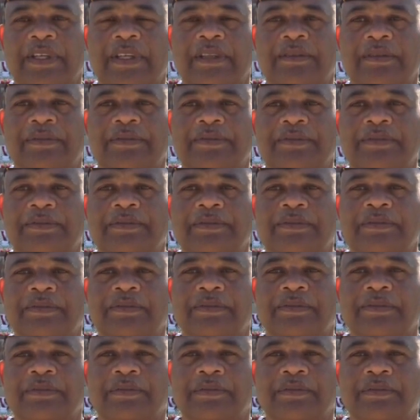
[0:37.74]
But were the
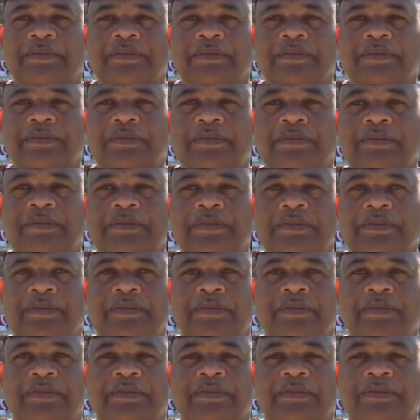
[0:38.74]
troops segregated or
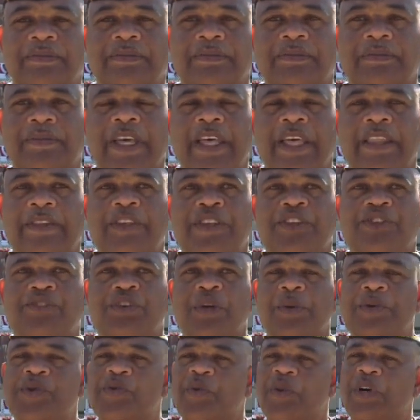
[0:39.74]
integrated? The
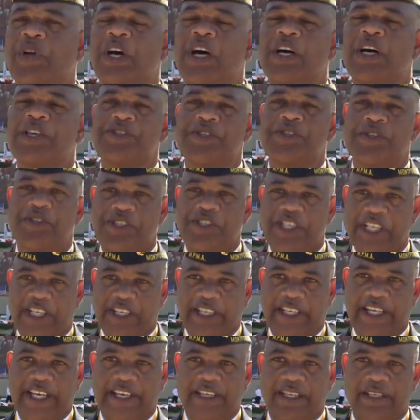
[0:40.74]
troops were also
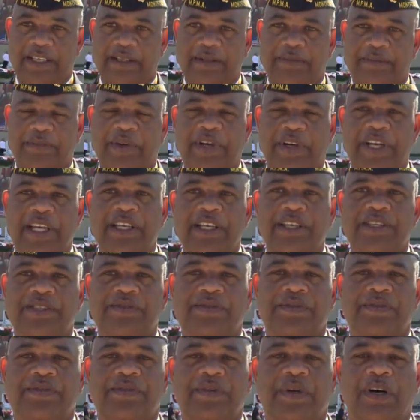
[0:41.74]
segregated. Marines
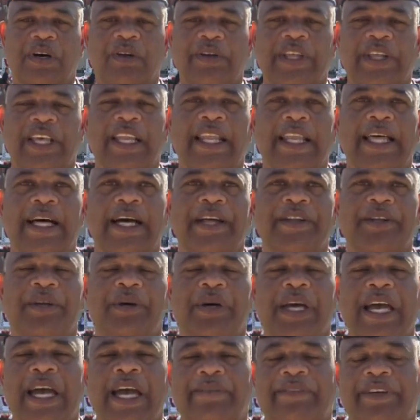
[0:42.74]
only allowed the
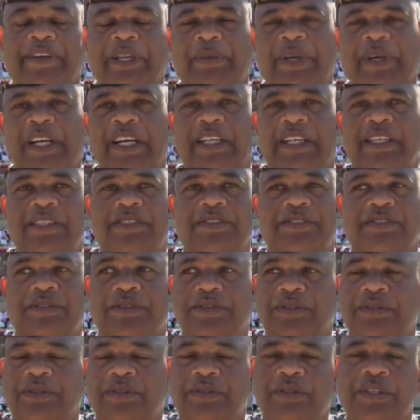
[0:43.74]
African Americans
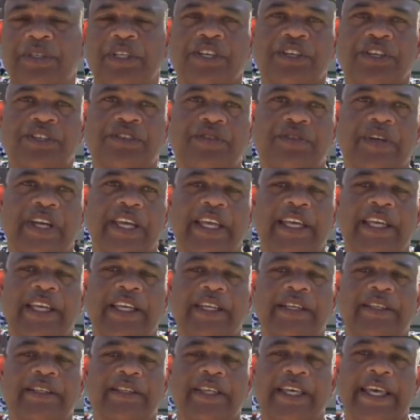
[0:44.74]
to
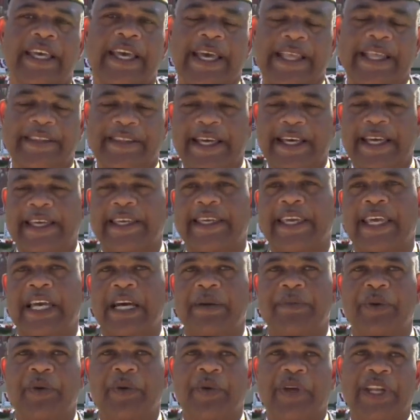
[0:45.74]
train at that
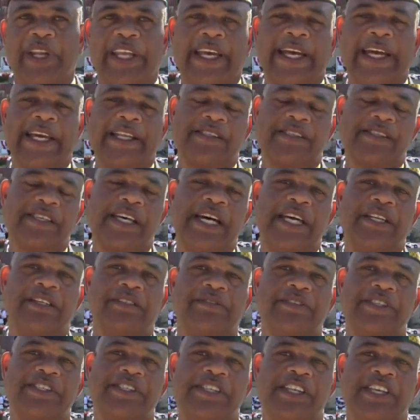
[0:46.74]
camp, and when they got assigned
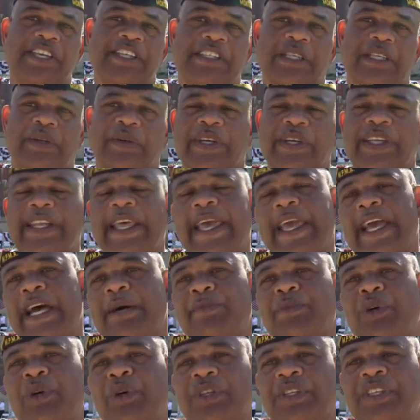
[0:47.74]
overseas, they were in the
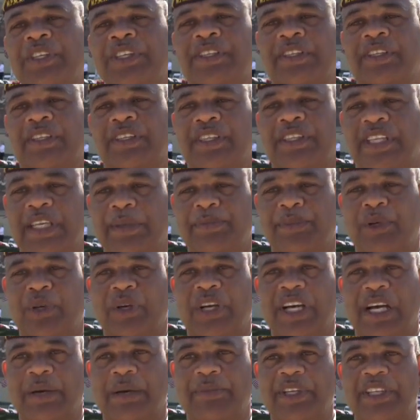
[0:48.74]
ammo depot
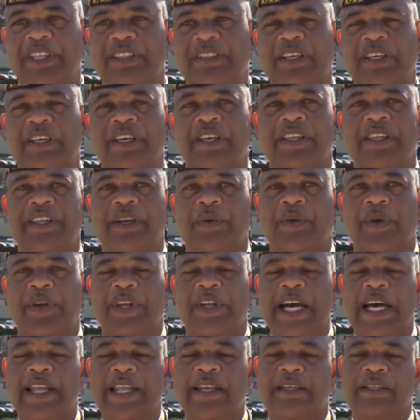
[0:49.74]
companies. They were
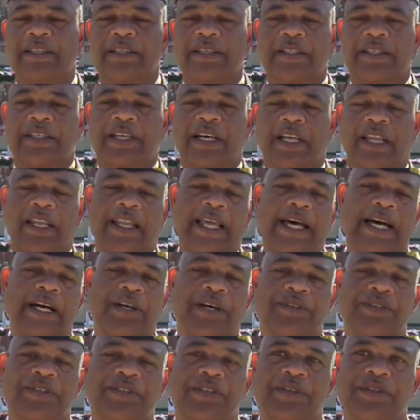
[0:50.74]
not
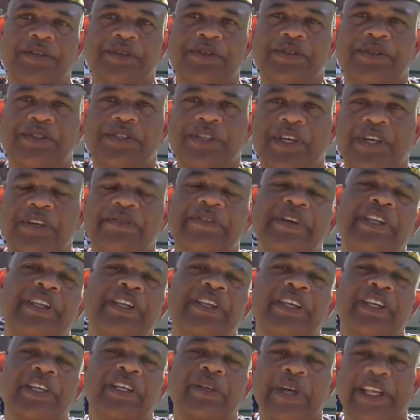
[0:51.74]
allowed to serve in
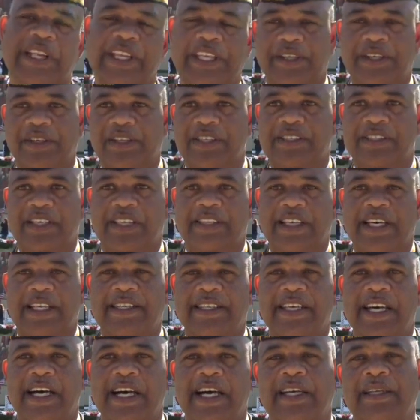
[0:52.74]
integrated units at that
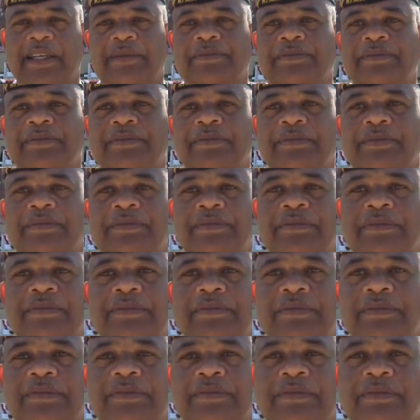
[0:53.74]
time.
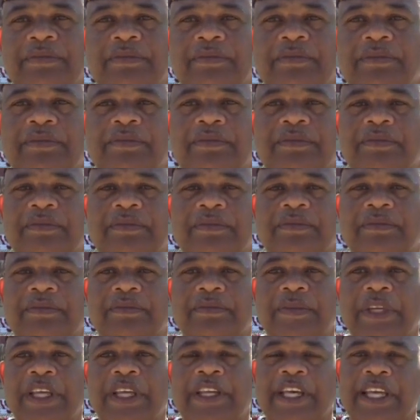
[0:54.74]
And when did that
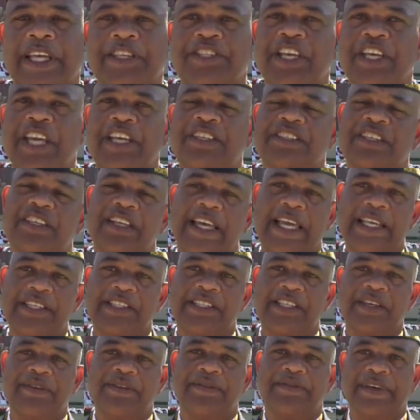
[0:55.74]
change? That changed in
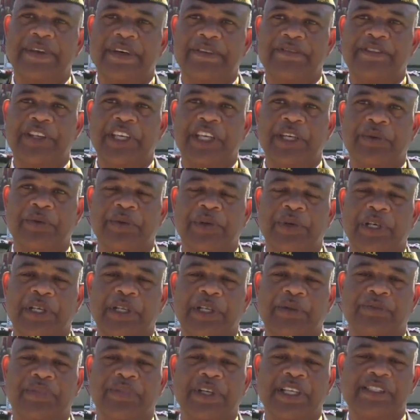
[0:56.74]
1950
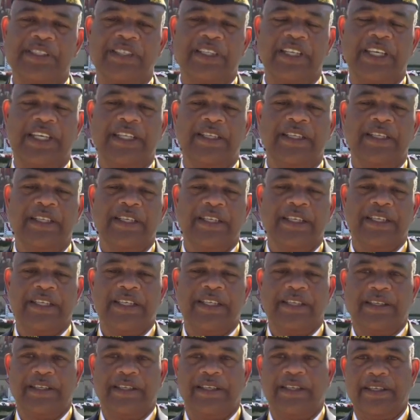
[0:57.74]
when President
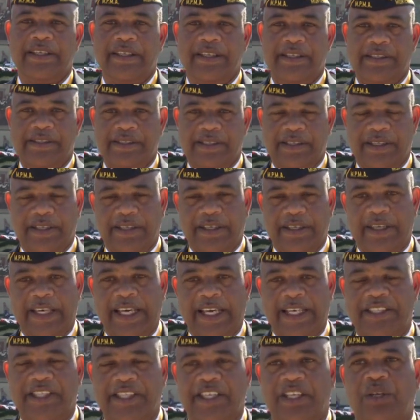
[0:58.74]

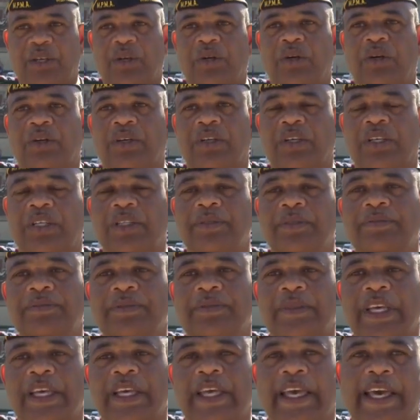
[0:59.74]
executed order
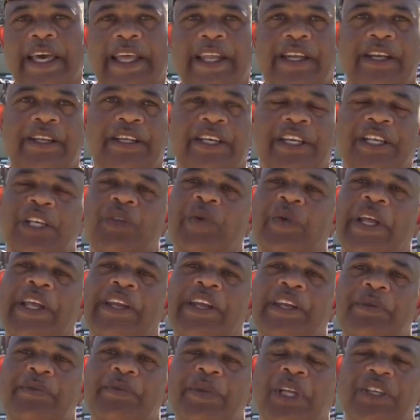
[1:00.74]
and integrated
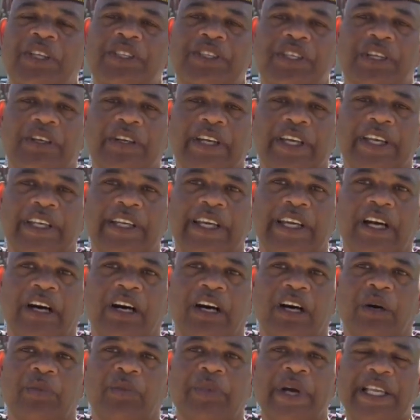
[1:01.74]
the military that
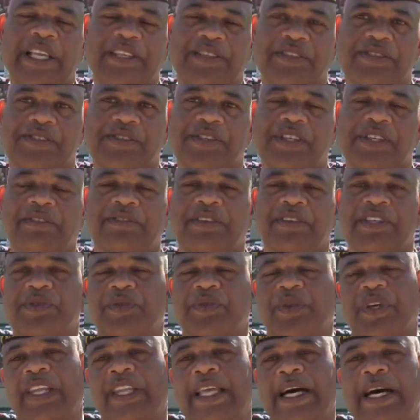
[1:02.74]
all branches of service
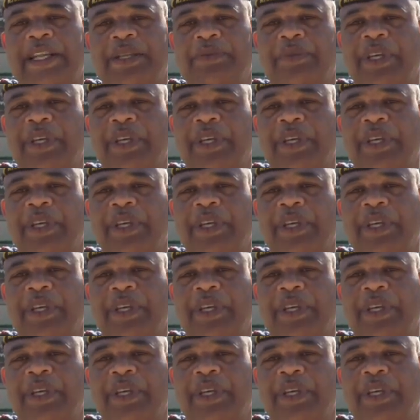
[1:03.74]
were allowed to